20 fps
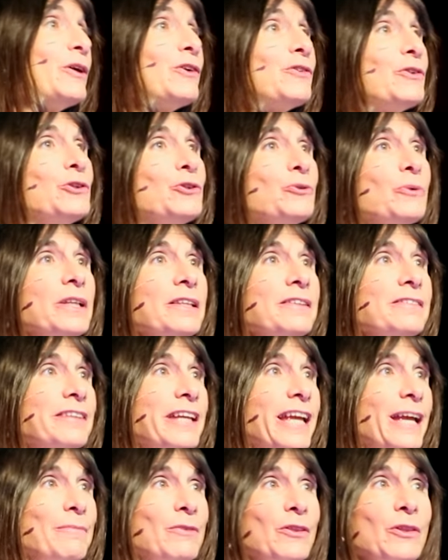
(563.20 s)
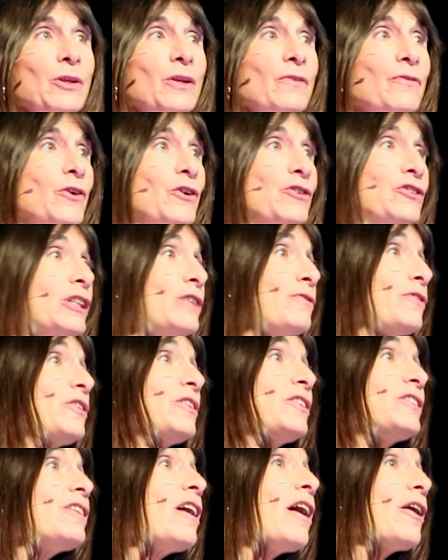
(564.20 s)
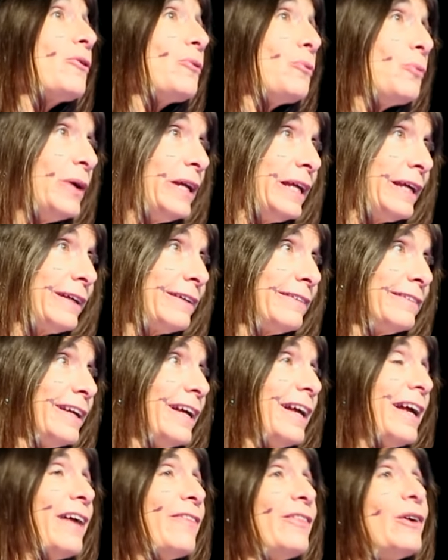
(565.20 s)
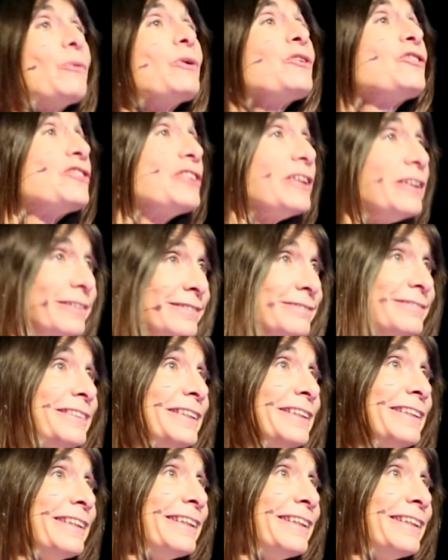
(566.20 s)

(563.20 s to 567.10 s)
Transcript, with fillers: because the twins came to the university for an entire week, that we're still